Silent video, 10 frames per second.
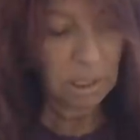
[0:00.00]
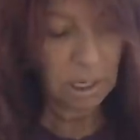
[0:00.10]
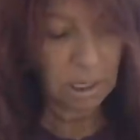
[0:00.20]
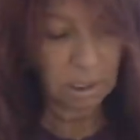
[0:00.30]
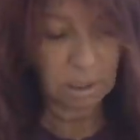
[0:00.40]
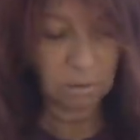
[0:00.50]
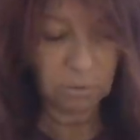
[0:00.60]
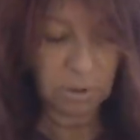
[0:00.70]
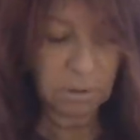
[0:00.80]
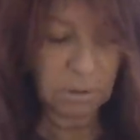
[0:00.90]
Yeah, I
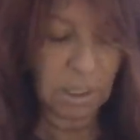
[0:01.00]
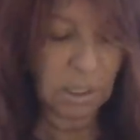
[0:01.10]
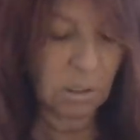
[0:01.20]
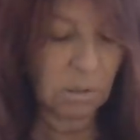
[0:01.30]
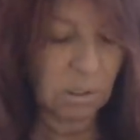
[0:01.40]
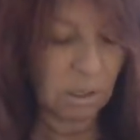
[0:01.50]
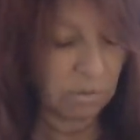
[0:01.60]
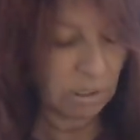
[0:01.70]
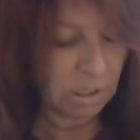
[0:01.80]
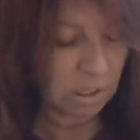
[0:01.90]
feel like you're
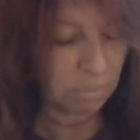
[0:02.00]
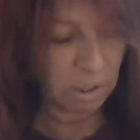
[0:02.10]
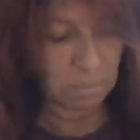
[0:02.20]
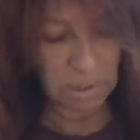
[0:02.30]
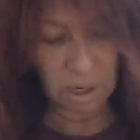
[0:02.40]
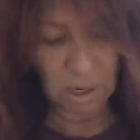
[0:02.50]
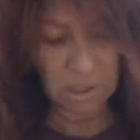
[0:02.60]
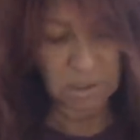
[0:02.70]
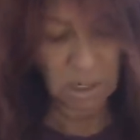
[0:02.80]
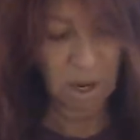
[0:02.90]
leaving something
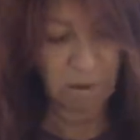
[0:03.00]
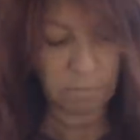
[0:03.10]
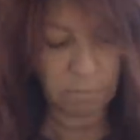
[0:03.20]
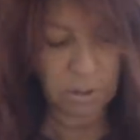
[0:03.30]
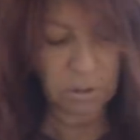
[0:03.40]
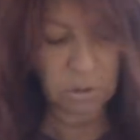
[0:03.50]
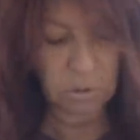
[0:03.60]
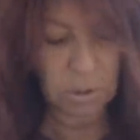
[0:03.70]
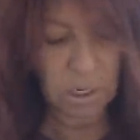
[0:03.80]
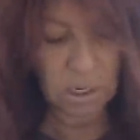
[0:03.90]
behind to have a
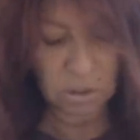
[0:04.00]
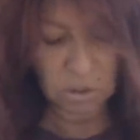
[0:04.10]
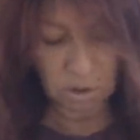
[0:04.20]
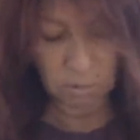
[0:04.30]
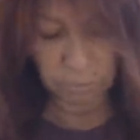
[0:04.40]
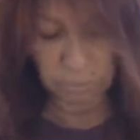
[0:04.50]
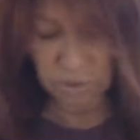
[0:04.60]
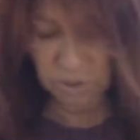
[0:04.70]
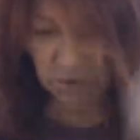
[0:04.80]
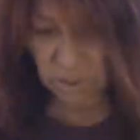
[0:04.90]
victory here. You go from
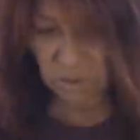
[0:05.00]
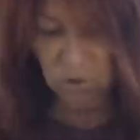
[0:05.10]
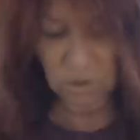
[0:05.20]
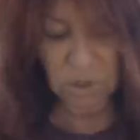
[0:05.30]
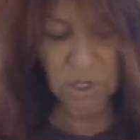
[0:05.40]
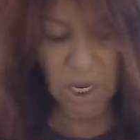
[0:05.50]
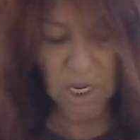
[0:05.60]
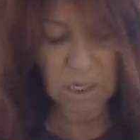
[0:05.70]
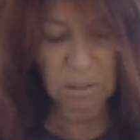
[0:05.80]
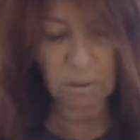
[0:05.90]
the 6 to the
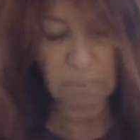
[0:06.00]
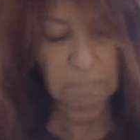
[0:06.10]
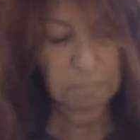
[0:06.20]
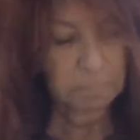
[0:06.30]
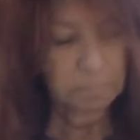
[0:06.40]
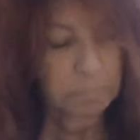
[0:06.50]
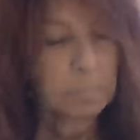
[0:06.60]
8.